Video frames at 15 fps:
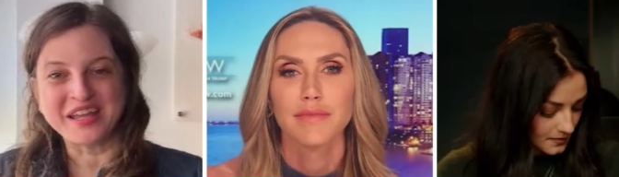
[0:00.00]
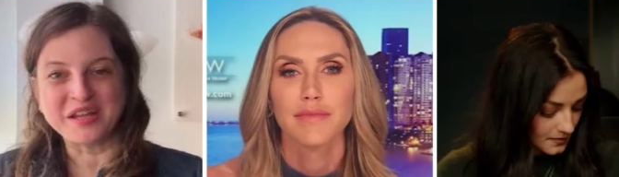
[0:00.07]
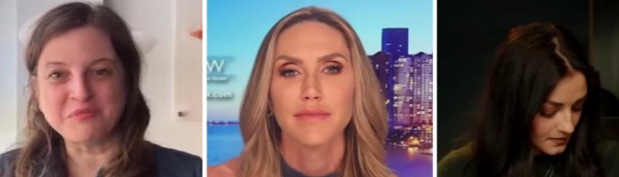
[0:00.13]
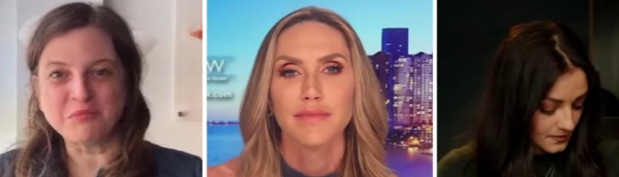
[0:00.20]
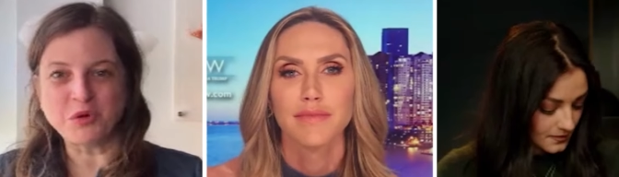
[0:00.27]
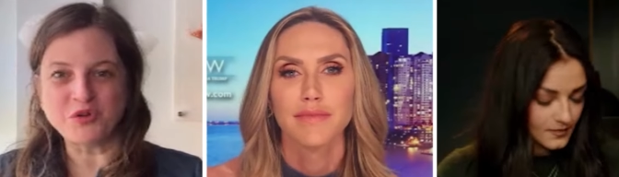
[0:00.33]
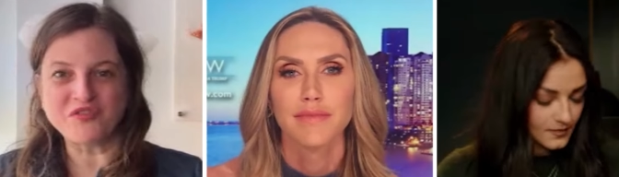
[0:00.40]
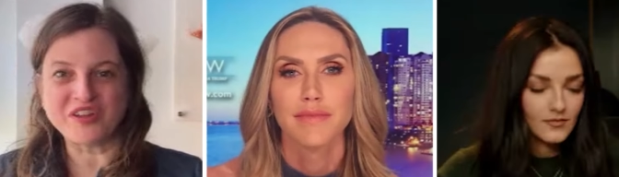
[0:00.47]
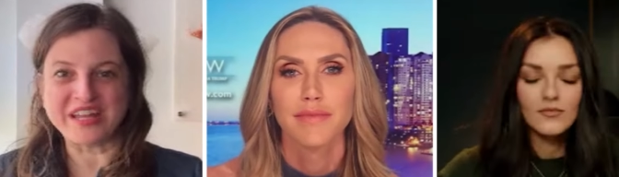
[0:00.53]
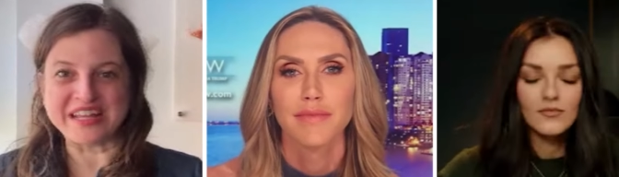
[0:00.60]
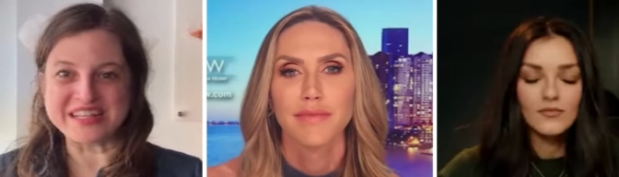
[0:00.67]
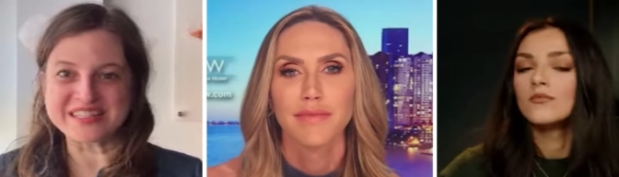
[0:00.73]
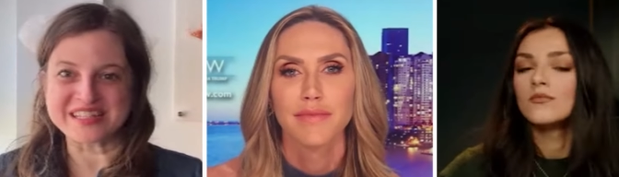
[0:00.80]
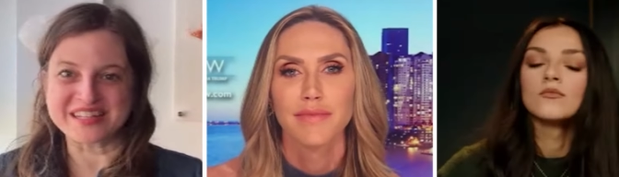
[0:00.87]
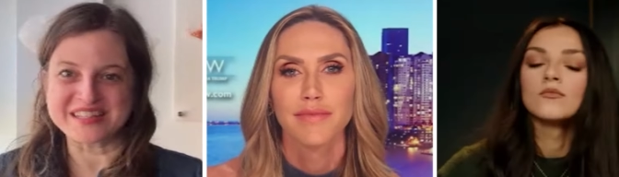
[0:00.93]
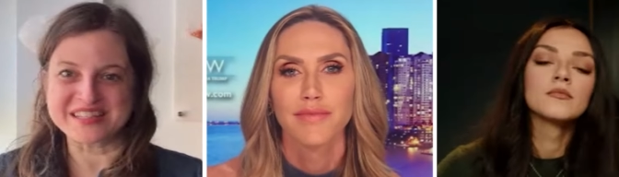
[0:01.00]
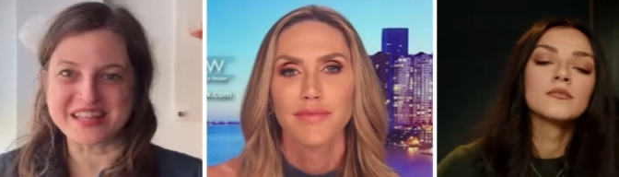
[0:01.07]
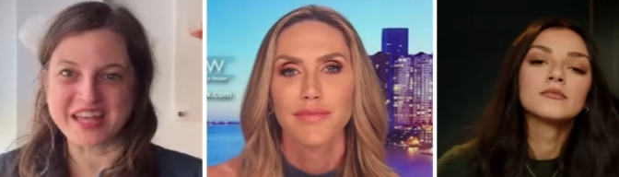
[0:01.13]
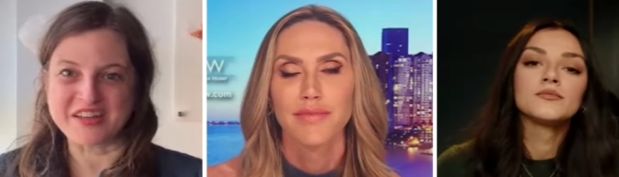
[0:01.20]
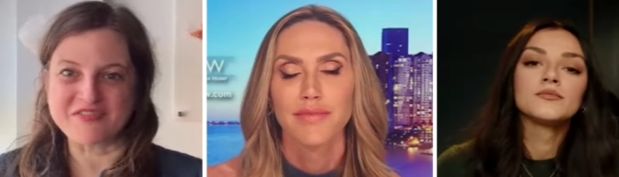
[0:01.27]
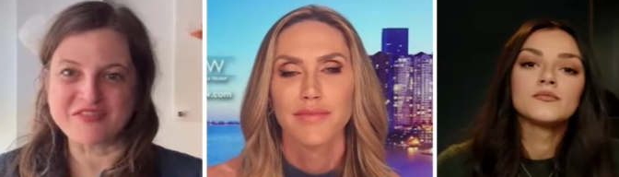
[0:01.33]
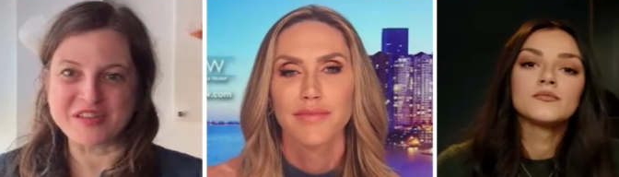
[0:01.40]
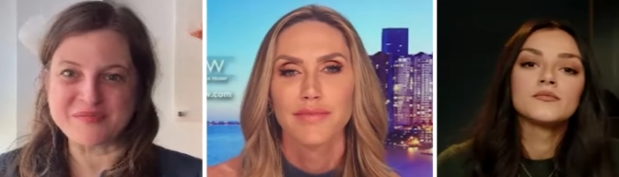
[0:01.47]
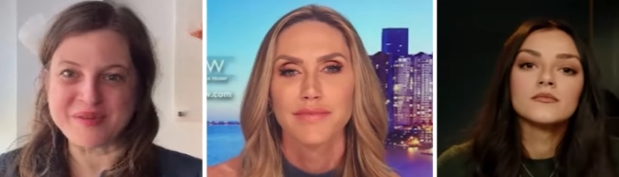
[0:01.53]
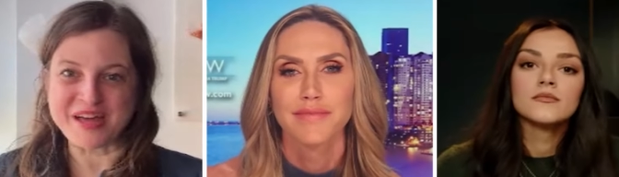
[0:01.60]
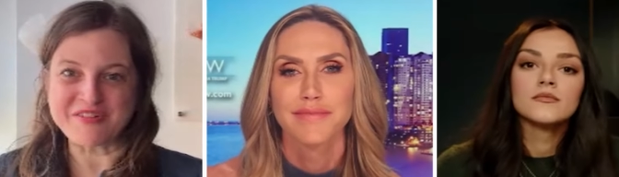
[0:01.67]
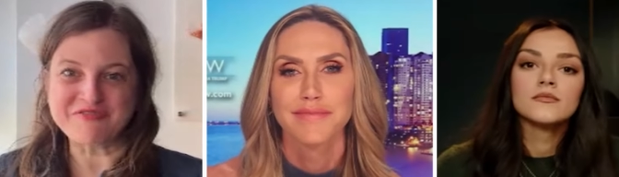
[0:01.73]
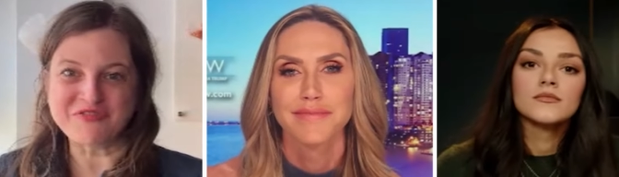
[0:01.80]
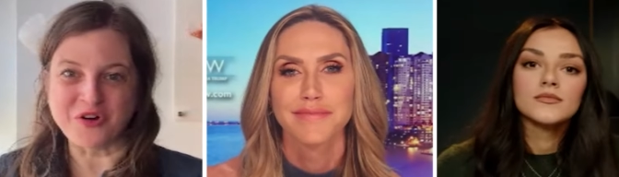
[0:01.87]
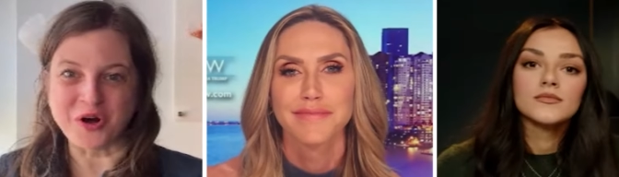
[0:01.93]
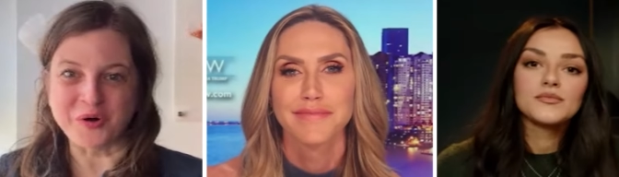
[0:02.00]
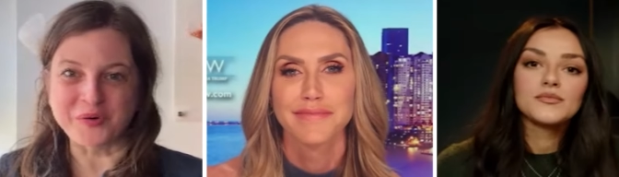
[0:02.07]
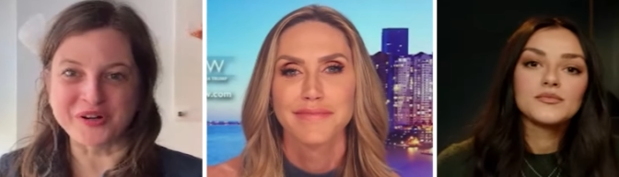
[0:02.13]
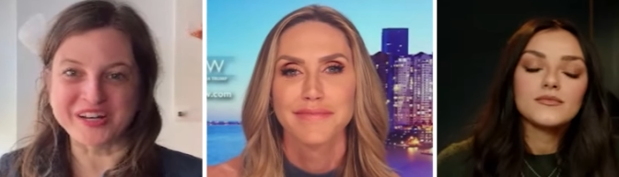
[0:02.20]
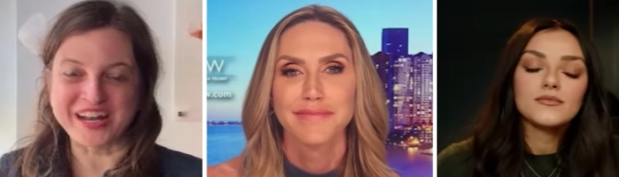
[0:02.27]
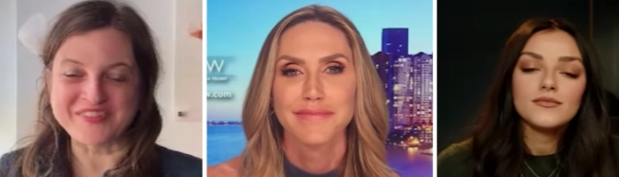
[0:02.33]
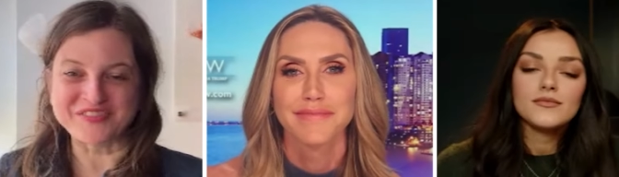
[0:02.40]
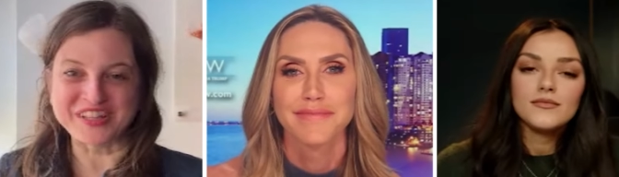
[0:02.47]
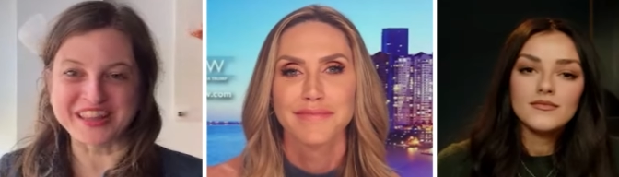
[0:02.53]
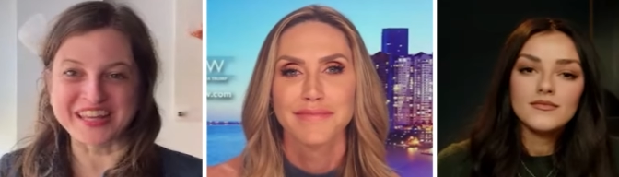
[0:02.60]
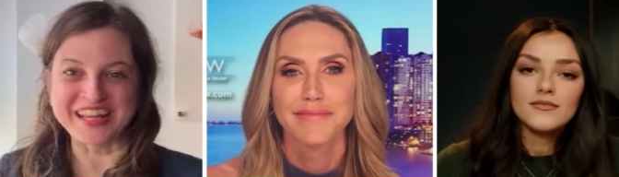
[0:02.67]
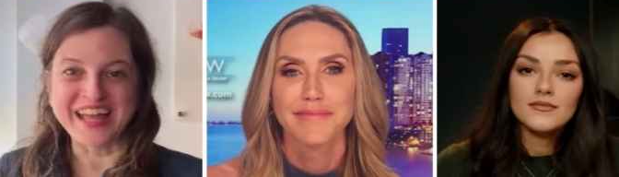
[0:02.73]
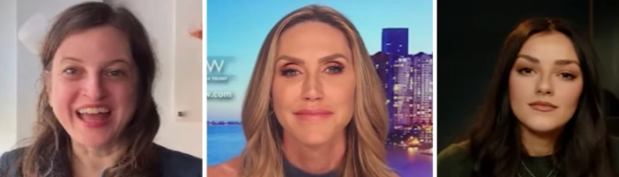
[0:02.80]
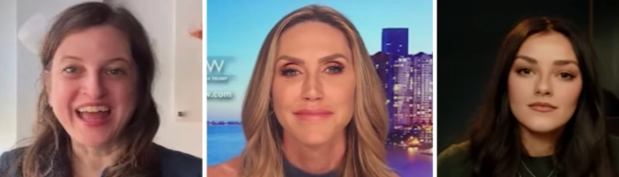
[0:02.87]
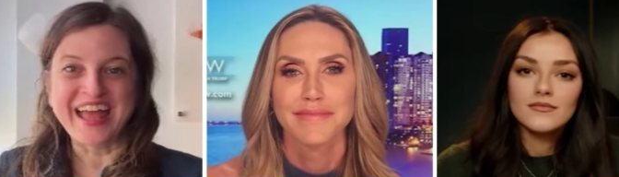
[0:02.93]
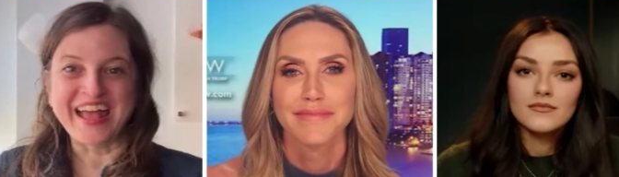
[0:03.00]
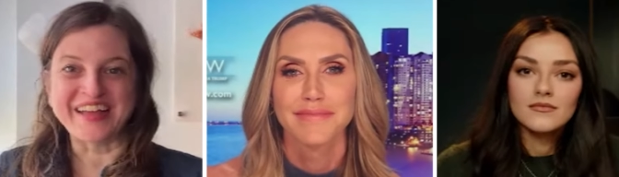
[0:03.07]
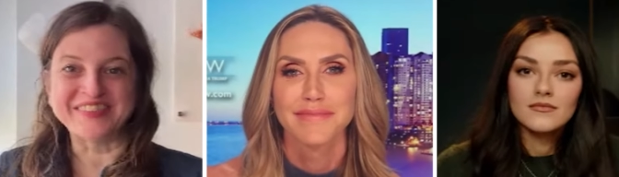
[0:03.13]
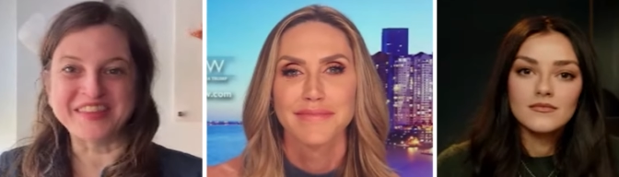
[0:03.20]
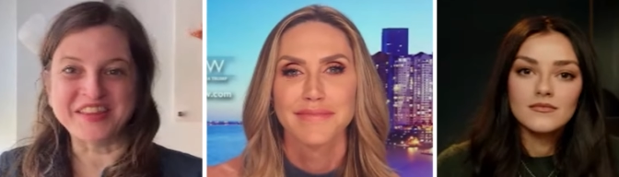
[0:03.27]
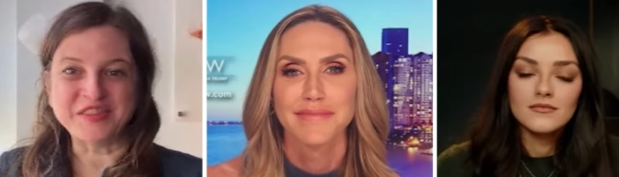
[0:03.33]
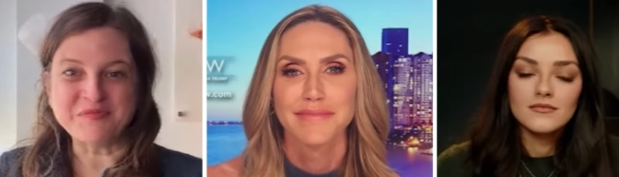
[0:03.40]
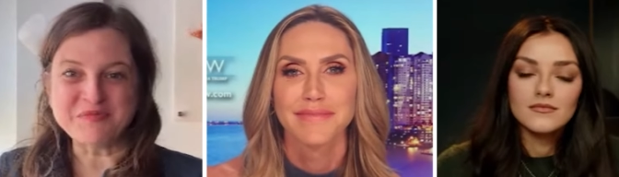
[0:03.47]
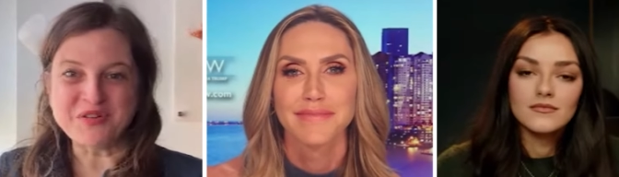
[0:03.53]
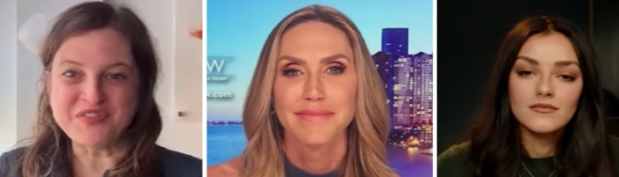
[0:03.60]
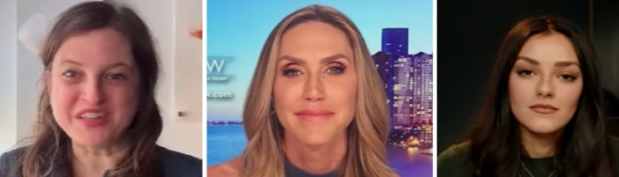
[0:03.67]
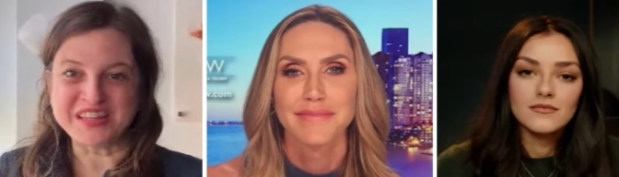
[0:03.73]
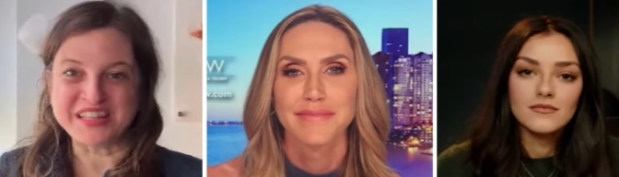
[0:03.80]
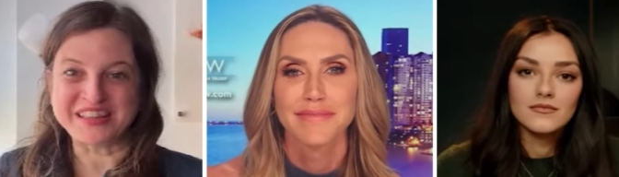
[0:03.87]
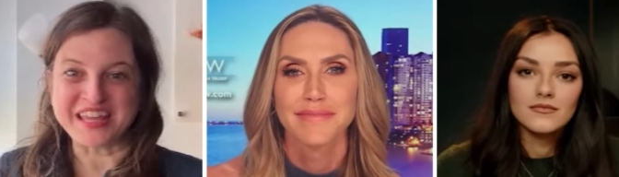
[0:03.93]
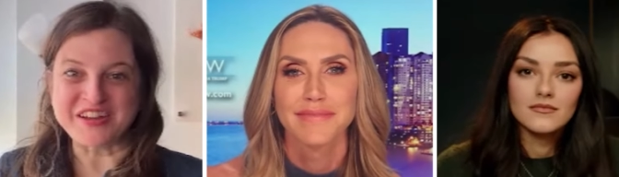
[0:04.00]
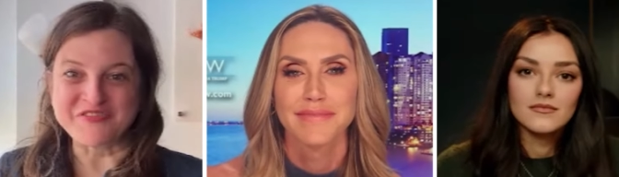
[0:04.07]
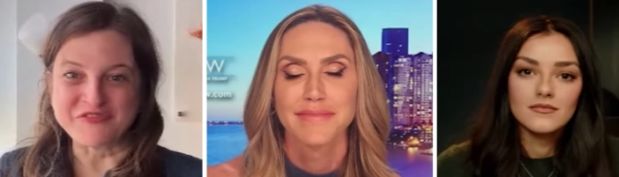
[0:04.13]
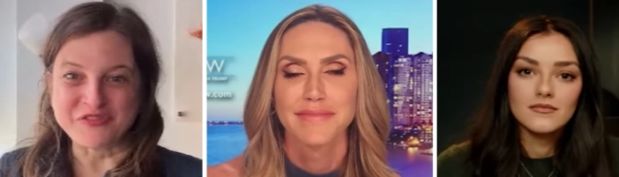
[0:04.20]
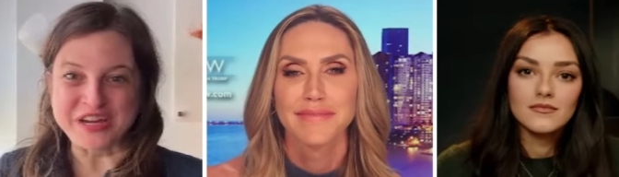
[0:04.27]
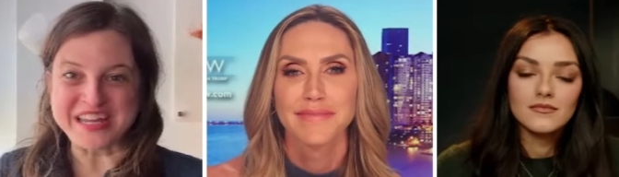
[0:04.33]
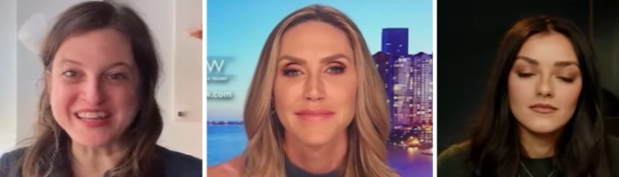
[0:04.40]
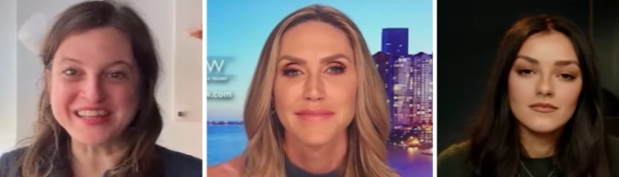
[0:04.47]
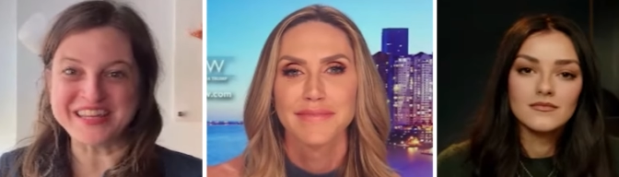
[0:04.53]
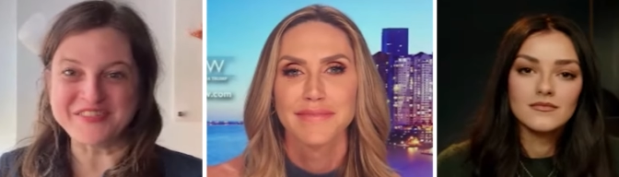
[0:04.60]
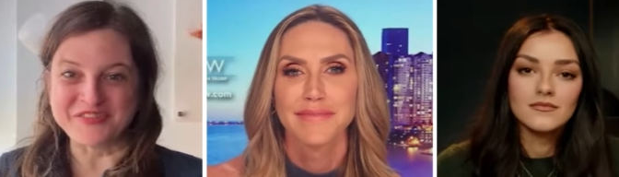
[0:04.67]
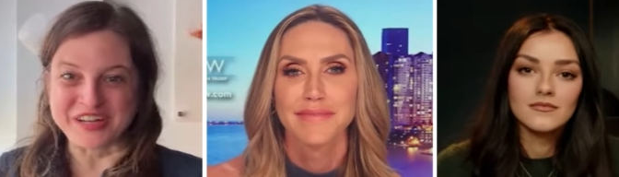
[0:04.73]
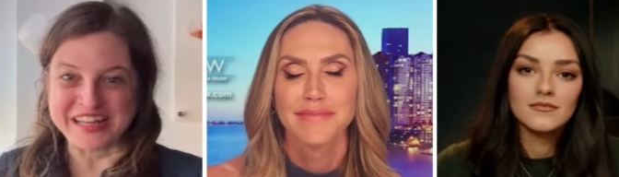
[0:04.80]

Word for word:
Speaker 1: in movies, and it's like female forward and everything. And then the movie that they really,